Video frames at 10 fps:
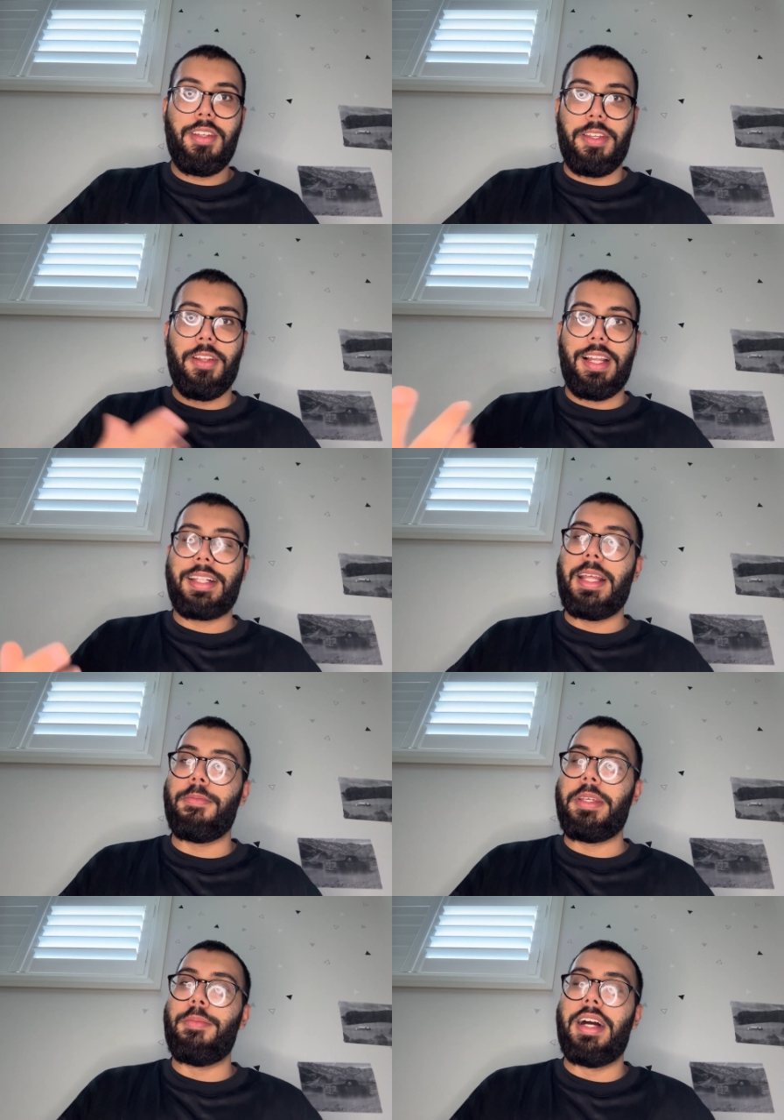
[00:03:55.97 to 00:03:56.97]
Like
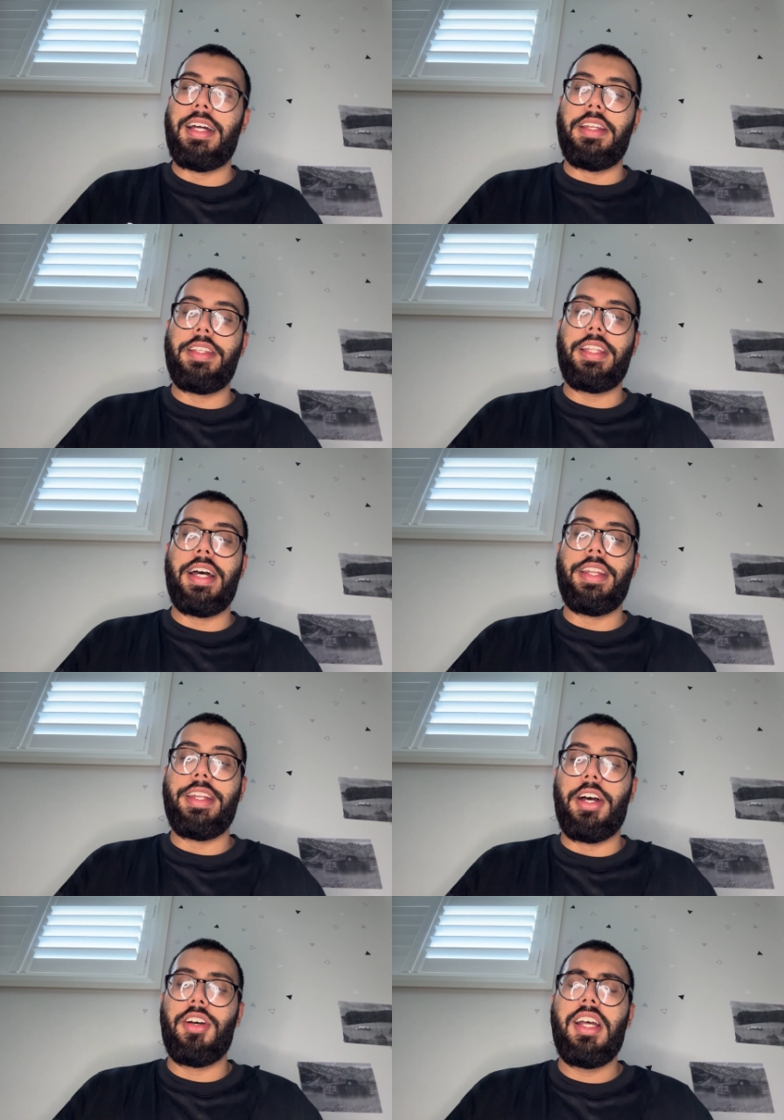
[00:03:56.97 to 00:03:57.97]
that meme, I understand it
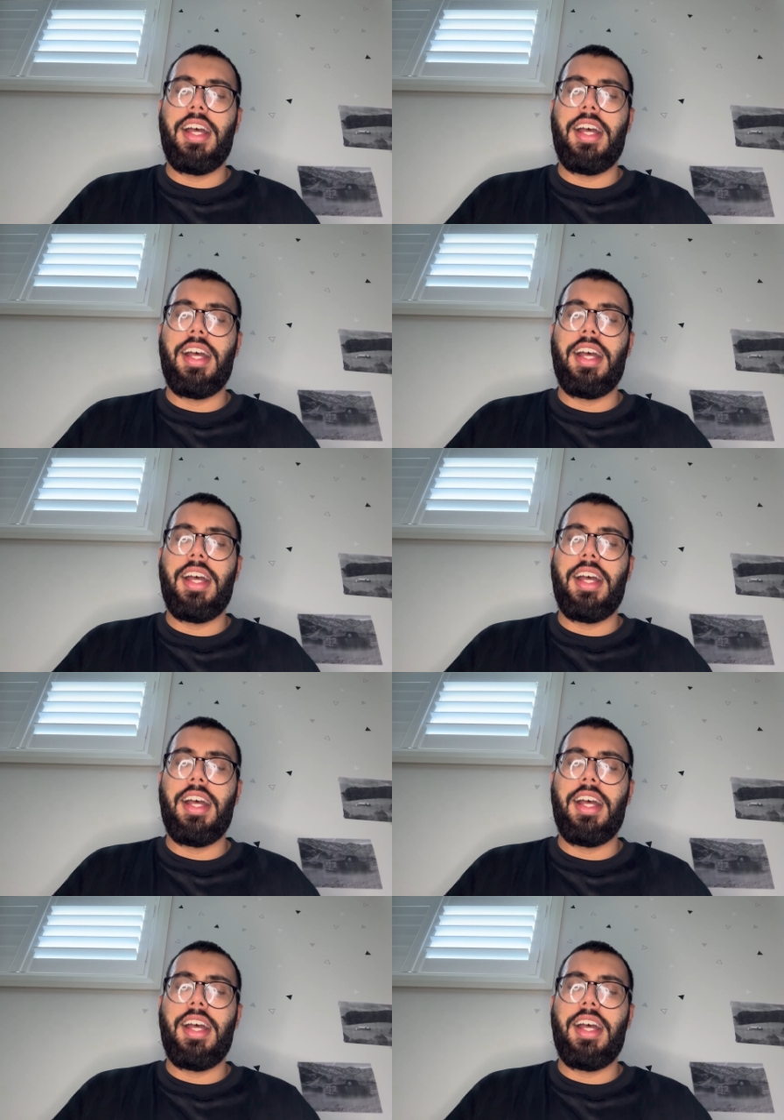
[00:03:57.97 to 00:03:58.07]
now.